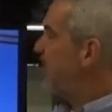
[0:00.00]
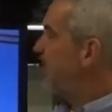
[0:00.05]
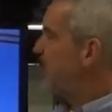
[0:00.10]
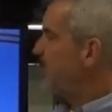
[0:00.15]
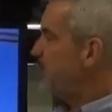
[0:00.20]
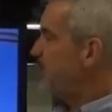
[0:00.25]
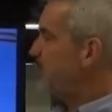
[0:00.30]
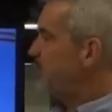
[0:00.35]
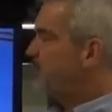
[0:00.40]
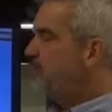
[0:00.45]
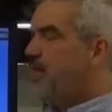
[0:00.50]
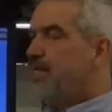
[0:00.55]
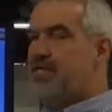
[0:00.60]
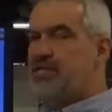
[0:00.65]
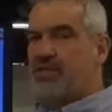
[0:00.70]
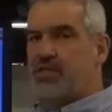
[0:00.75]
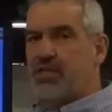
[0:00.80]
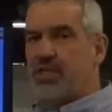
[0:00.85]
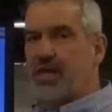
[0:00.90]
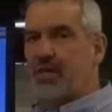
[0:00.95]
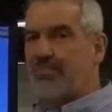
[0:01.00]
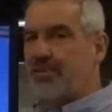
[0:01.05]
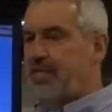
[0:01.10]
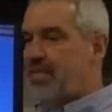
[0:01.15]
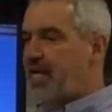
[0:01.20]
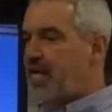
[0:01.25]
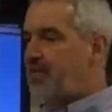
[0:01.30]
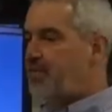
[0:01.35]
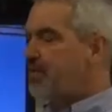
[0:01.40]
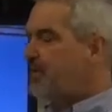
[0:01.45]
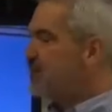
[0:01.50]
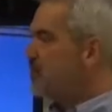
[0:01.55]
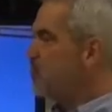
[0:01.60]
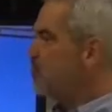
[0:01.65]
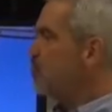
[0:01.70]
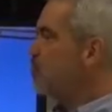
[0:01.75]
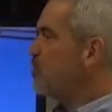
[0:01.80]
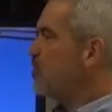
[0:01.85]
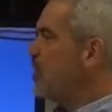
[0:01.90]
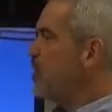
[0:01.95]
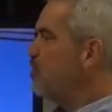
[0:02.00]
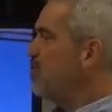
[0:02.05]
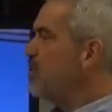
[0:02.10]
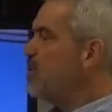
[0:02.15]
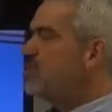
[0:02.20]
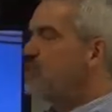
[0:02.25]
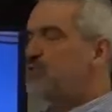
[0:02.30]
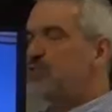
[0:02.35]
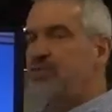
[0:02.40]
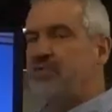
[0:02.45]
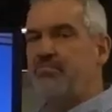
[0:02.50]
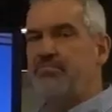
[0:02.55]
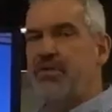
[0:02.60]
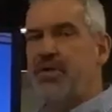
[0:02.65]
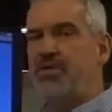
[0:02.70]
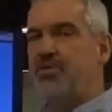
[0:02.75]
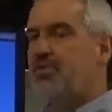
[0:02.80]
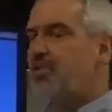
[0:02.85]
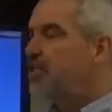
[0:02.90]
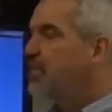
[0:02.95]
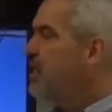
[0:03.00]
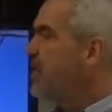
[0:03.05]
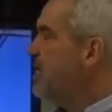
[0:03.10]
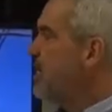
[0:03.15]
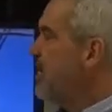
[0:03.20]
As these pieces come together, this is slow motion.